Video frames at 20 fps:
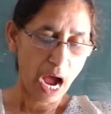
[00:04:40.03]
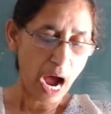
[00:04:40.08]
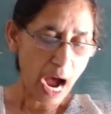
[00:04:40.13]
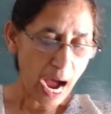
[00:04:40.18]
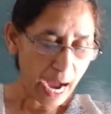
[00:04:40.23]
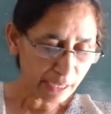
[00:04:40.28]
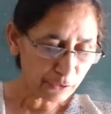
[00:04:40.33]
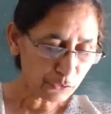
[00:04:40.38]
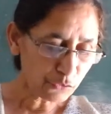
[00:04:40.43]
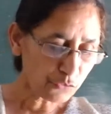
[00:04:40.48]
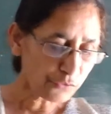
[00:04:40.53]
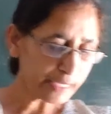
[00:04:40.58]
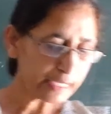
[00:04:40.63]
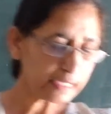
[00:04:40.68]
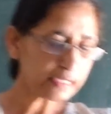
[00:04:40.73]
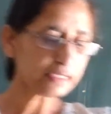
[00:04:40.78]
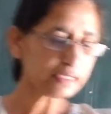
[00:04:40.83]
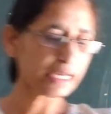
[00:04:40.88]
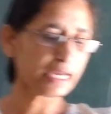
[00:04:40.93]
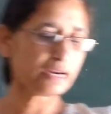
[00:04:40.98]
I
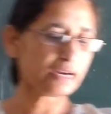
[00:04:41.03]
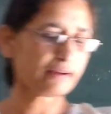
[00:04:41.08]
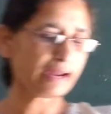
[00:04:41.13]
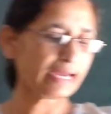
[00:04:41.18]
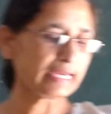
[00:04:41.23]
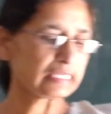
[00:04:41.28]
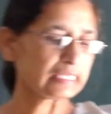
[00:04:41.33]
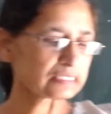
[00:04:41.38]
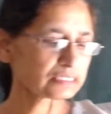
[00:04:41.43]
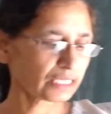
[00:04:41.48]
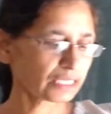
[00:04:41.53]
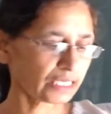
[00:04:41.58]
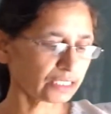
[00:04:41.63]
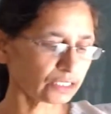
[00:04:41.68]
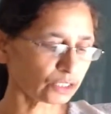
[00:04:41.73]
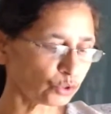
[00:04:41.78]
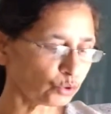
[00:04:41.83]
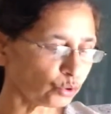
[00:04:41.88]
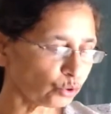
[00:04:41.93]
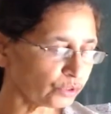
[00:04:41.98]
will arise
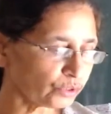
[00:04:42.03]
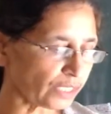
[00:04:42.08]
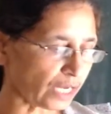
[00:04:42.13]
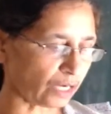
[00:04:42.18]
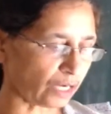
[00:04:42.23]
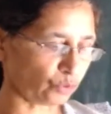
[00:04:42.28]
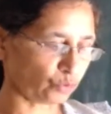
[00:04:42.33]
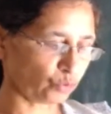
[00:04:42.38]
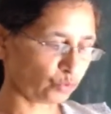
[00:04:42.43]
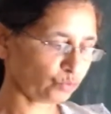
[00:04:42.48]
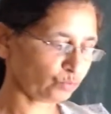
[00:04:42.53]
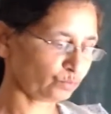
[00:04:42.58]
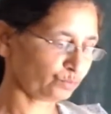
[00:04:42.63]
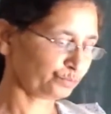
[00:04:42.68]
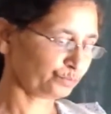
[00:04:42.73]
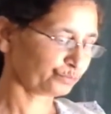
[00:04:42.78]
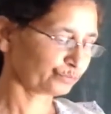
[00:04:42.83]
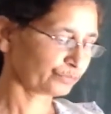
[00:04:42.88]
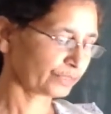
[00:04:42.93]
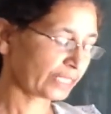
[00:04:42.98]
and go now,
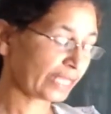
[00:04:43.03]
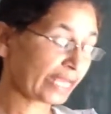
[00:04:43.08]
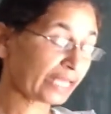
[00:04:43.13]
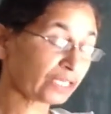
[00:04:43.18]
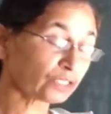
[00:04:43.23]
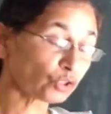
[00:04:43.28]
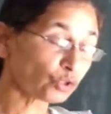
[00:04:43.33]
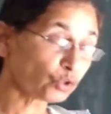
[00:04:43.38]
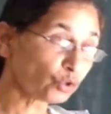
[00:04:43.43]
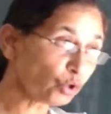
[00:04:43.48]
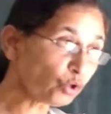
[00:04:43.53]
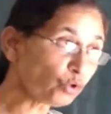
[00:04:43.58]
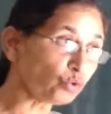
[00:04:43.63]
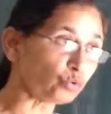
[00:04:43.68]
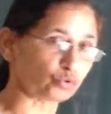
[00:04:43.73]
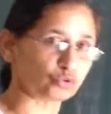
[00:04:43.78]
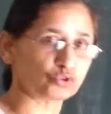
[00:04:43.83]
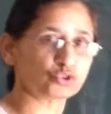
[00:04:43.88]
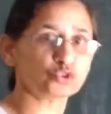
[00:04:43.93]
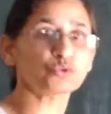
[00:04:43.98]
and
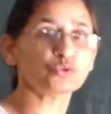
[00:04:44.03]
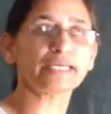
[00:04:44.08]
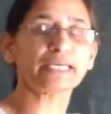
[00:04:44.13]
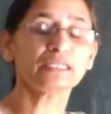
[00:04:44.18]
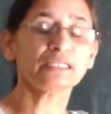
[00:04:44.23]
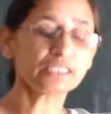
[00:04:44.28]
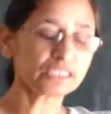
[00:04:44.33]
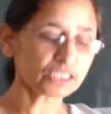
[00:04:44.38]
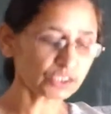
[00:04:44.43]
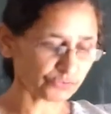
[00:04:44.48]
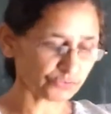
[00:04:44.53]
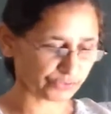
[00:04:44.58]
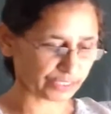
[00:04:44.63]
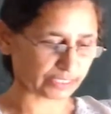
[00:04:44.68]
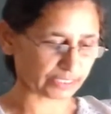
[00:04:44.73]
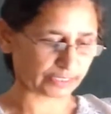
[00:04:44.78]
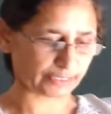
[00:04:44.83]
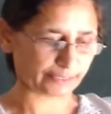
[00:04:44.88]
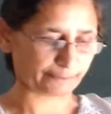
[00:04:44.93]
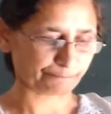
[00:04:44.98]
go to
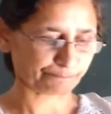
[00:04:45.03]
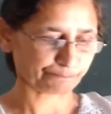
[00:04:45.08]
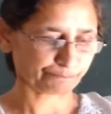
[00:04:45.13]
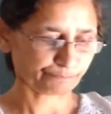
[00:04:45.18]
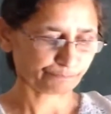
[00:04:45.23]
Innsfree,